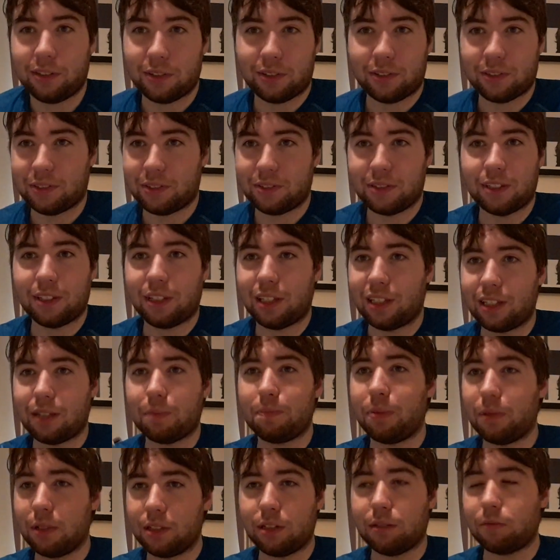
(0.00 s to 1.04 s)
because
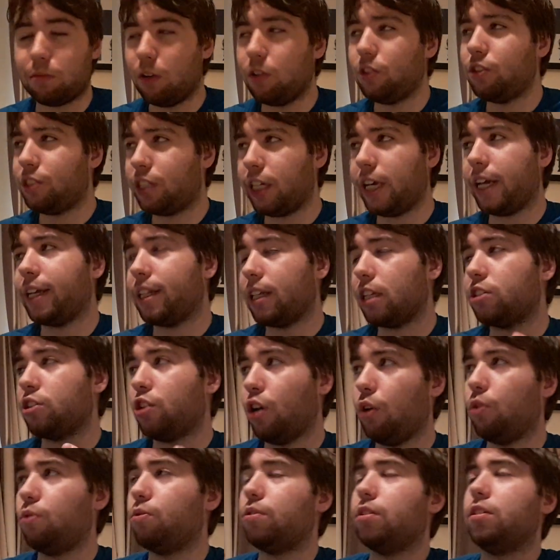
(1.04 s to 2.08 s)
the one thing that's
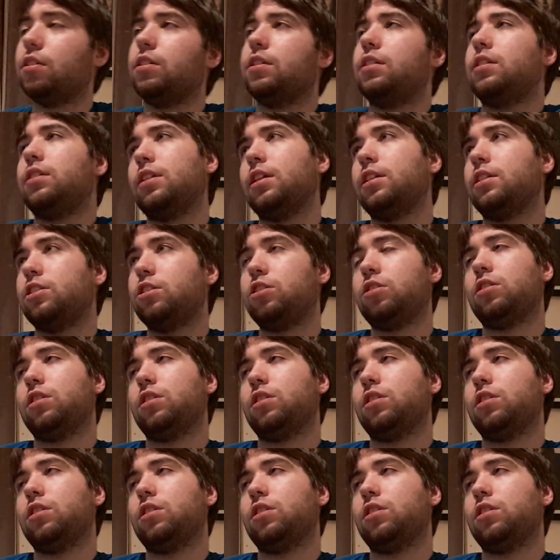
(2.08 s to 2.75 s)
holding the